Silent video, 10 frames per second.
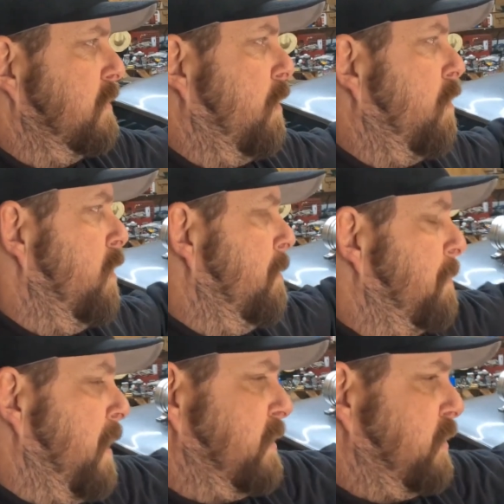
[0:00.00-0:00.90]
the oil
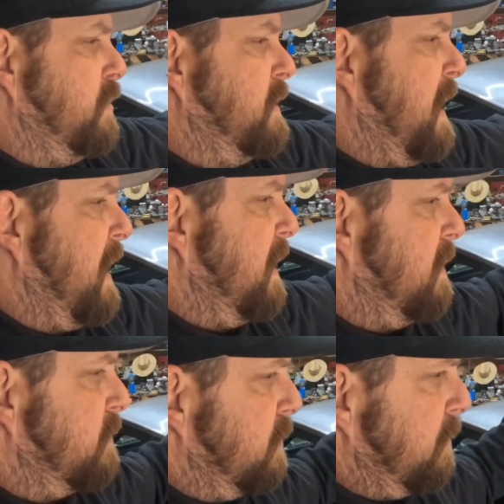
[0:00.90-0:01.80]
pressure
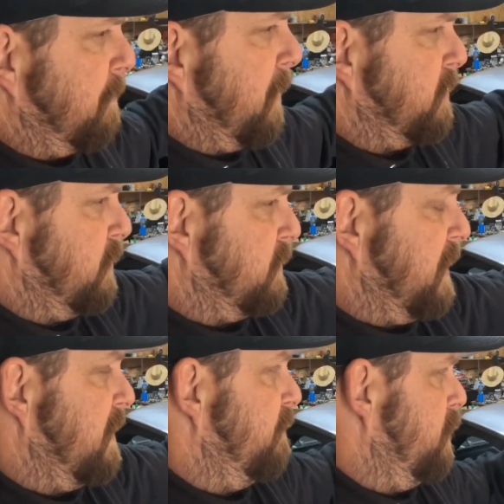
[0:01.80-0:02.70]
side, so the pressure
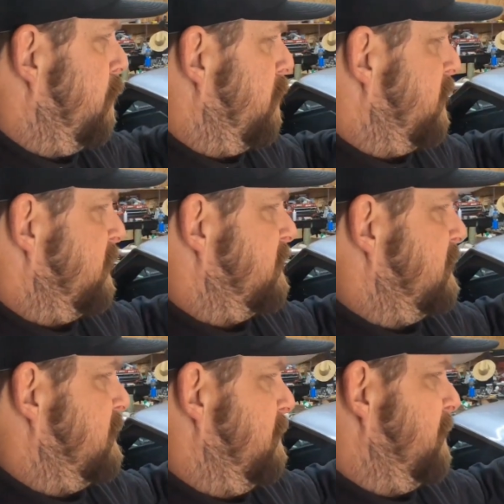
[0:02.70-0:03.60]
side of your oiling
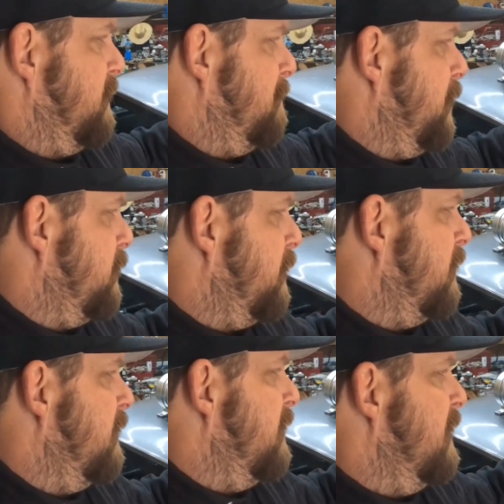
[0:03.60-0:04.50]
system in the
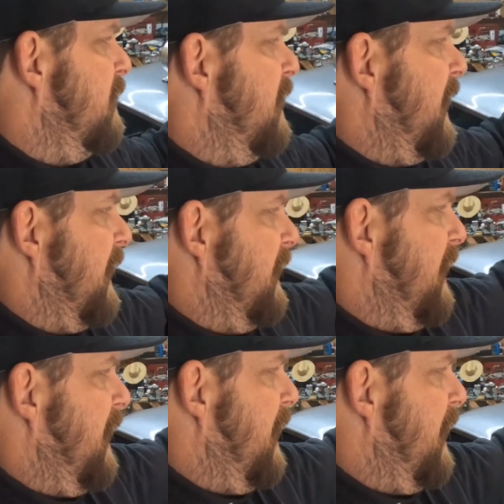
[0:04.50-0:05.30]
motor. And